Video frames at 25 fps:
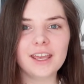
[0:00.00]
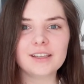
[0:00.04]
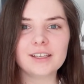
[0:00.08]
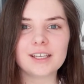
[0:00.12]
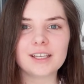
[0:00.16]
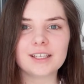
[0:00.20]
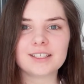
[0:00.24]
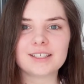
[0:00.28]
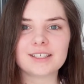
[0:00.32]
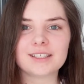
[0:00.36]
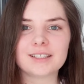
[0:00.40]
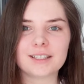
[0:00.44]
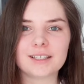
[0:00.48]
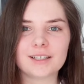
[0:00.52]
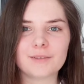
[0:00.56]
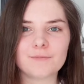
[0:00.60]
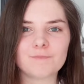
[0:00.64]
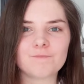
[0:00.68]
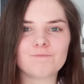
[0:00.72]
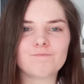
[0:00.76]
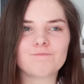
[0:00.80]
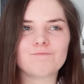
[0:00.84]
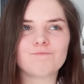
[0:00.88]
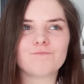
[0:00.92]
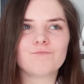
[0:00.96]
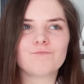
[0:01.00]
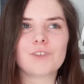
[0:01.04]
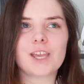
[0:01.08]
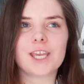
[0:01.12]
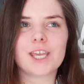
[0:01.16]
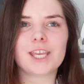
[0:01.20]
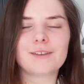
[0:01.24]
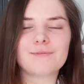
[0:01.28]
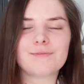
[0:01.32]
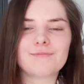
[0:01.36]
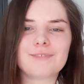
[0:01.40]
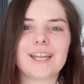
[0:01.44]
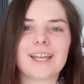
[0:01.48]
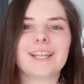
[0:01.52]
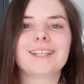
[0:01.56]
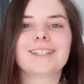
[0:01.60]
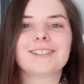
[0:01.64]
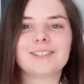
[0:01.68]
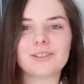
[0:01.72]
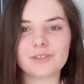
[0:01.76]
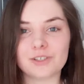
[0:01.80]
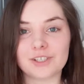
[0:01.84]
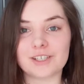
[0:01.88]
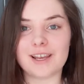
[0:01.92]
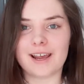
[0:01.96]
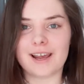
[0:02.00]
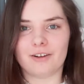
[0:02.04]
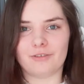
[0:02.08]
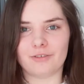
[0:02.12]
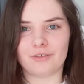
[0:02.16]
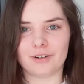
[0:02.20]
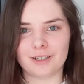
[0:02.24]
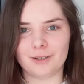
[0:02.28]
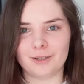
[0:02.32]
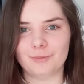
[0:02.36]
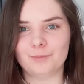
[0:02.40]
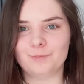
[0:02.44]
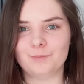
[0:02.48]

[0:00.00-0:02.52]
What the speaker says: is that it's so general.